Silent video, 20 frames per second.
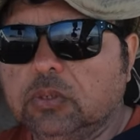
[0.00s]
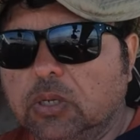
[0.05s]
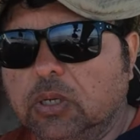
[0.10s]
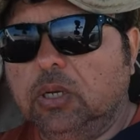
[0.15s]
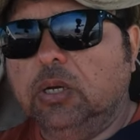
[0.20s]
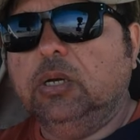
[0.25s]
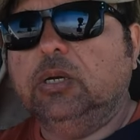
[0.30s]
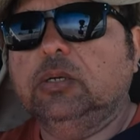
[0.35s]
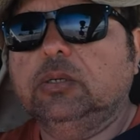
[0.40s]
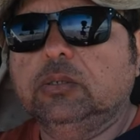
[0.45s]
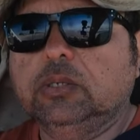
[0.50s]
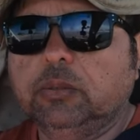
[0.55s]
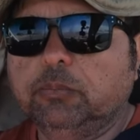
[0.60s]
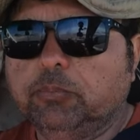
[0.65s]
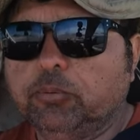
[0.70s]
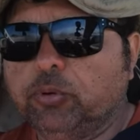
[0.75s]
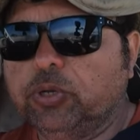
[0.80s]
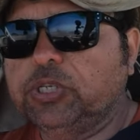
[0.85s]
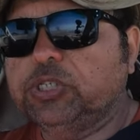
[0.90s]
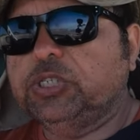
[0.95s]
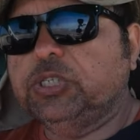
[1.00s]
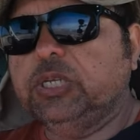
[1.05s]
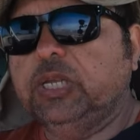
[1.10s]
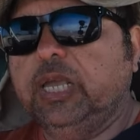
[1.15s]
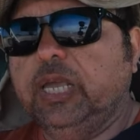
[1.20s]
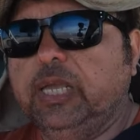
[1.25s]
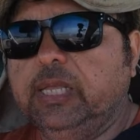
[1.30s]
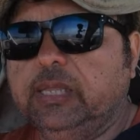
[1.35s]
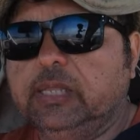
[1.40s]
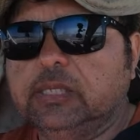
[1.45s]

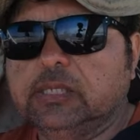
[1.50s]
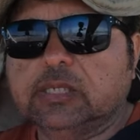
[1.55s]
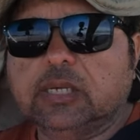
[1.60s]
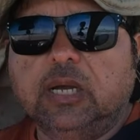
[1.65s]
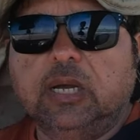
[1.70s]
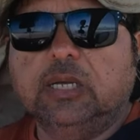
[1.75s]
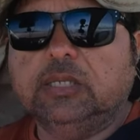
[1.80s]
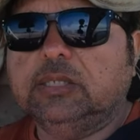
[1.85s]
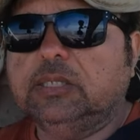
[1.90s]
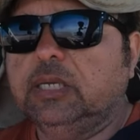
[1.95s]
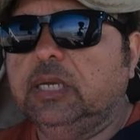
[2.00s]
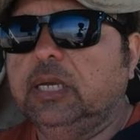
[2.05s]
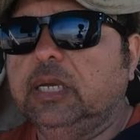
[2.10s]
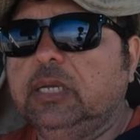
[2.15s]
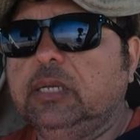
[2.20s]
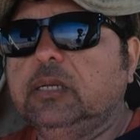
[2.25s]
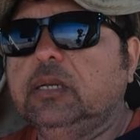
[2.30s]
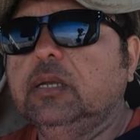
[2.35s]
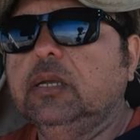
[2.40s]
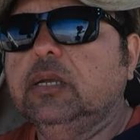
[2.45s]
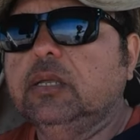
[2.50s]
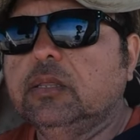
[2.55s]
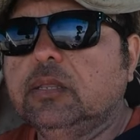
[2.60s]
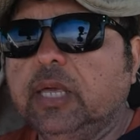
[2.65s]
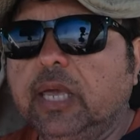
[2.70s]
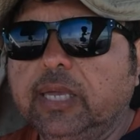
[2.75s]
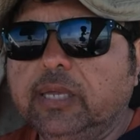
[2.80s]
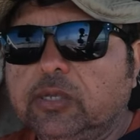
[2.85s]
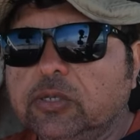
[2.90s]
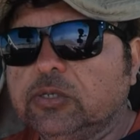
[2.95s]
appreciate this content.
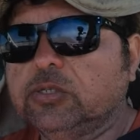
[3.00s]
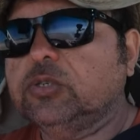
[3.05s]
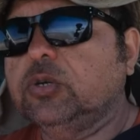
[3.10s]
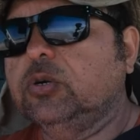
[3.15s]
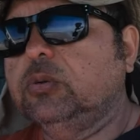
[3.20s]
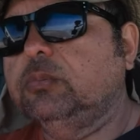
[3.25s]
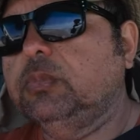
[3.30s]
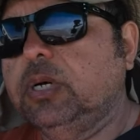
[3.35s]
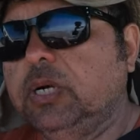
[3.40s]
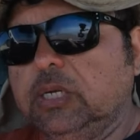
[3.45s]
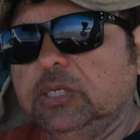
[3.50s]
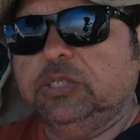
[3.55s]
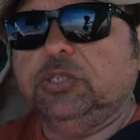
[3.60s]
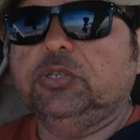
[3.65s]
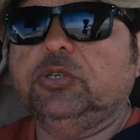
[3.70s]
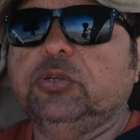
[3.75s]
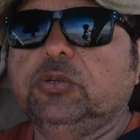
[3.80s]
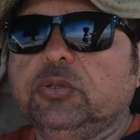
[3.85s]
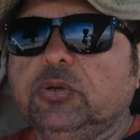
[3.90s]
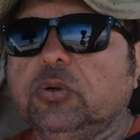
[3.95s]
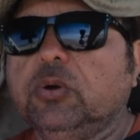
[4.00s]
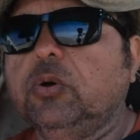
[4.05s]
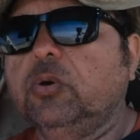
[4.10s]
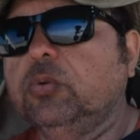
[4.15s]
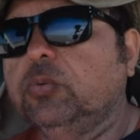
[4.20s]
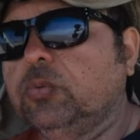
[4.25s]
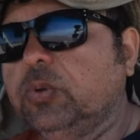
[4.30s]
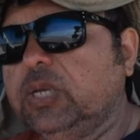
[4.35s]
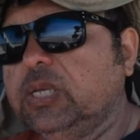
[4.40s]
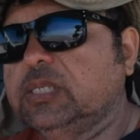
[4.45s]
Thank you so much. You're the whole
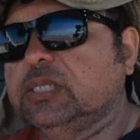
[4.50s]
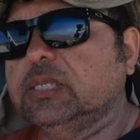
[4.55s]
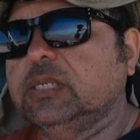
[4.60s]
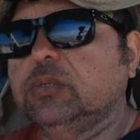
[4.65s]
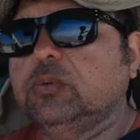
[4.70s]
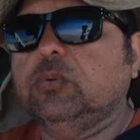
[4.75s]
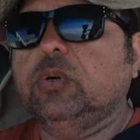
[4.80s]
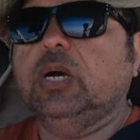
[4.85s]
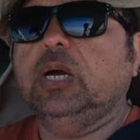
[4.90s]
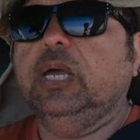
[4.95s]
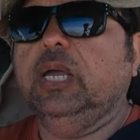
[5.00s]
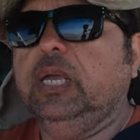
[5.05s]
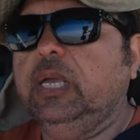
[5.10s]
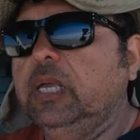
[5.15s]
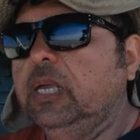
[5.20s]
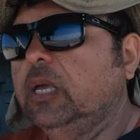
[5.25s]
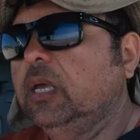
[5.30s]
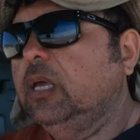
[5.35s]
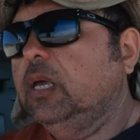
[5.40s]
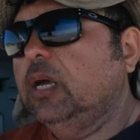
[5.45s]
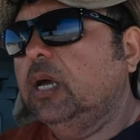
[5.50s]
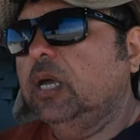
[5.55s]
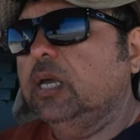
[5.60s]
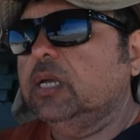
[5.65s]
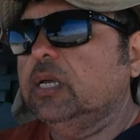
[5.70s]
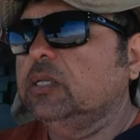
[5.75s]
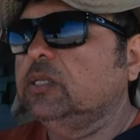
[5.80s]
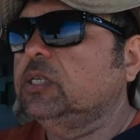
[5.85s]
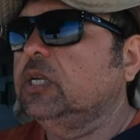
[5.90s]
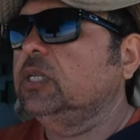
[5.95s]
reason why I
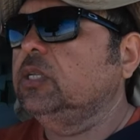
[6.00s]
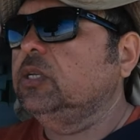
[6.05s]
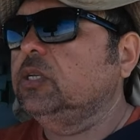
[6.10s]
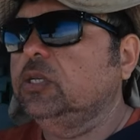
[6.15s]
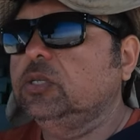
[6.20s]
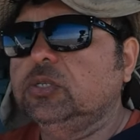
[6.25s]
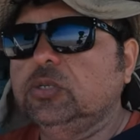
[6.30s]
continue to